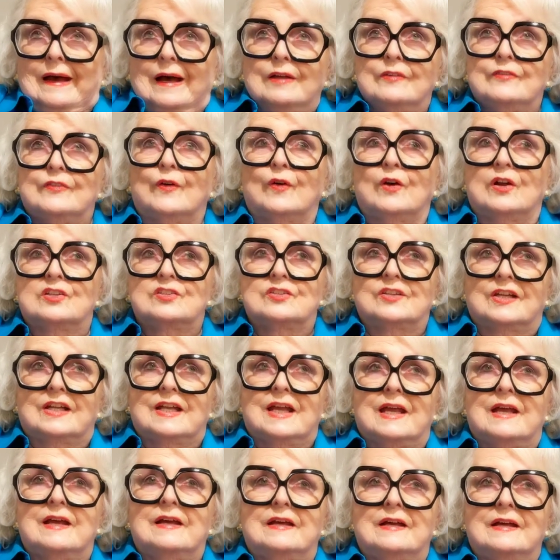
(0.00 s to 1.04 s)

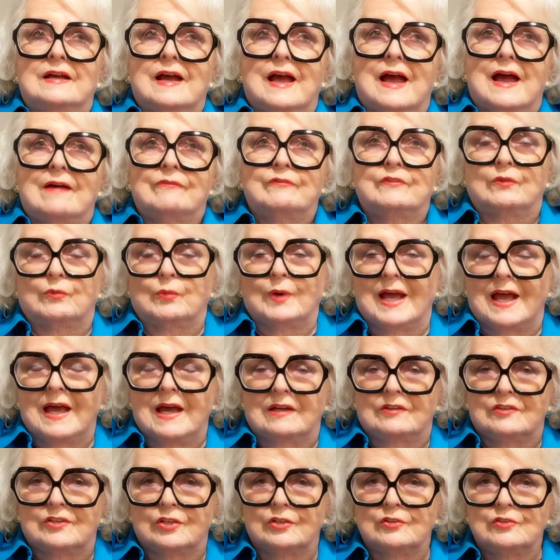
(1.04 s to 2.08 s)
unfortunately, after we
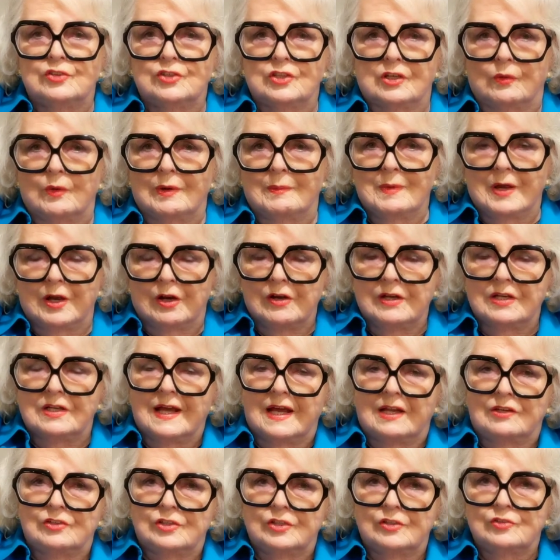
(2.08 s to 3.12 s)
had two children, we married
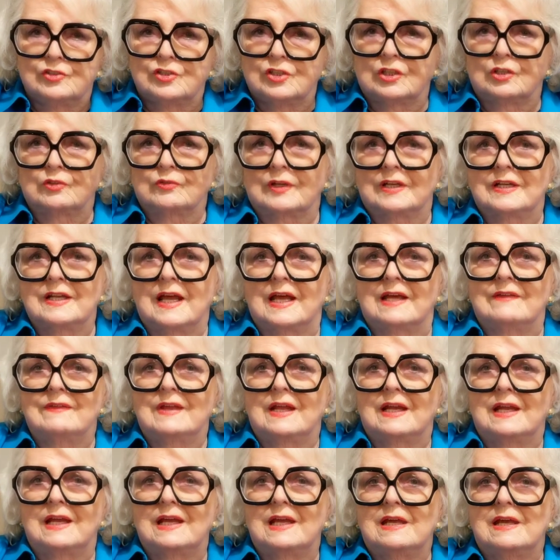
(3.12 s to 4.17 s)
and had two children,
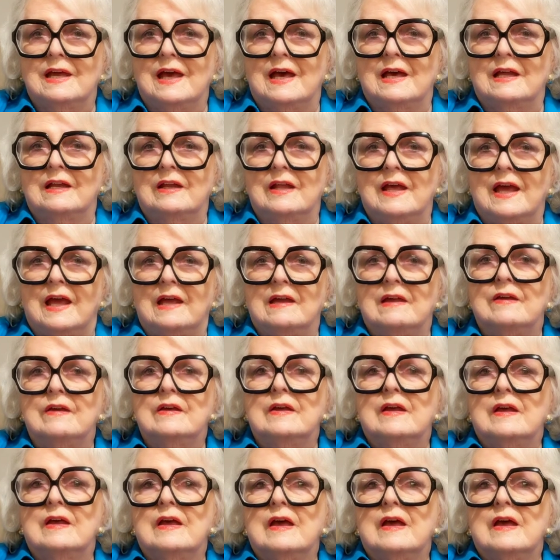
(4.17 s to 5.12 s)
and then he had a